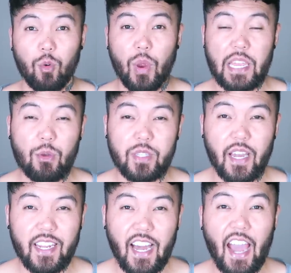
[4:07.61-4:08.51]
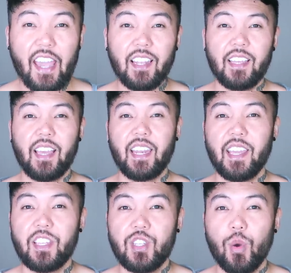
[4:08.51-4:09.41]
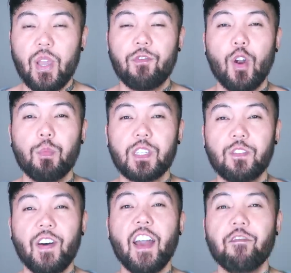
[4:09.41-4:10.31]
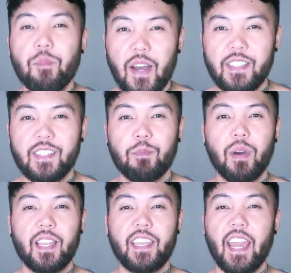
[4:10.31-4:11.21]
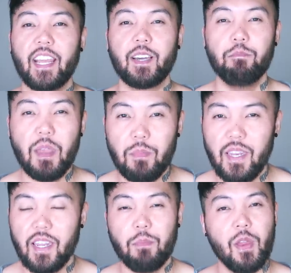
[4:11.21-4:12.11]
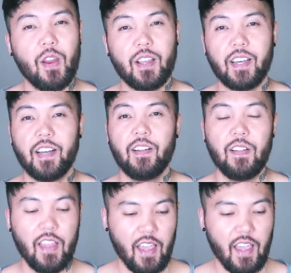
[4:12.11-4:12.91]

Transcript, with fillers: where he was on an island that he enjoyed for almost five months, but he had a commitment in America